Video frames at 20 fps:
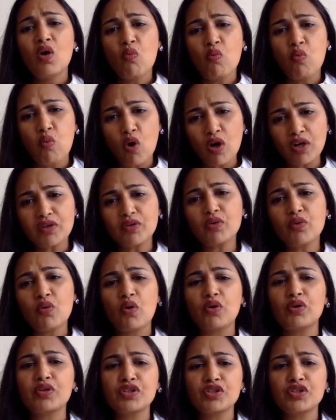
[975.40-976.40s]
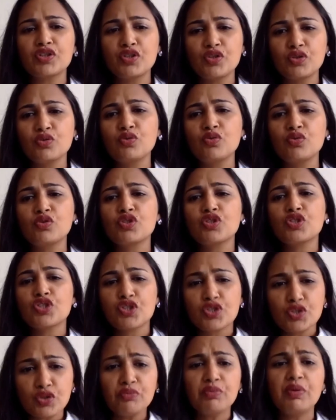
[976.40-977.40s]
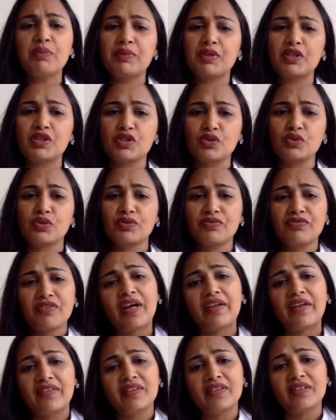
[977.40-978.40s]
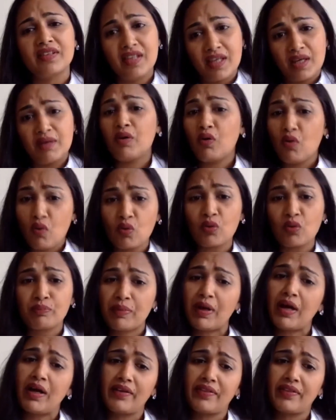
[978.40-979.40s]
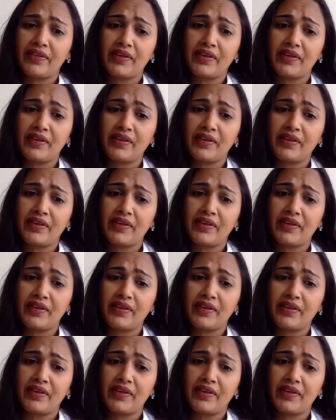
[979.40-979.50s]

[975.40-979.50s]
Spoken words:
What, according to you, should women do to find their own path?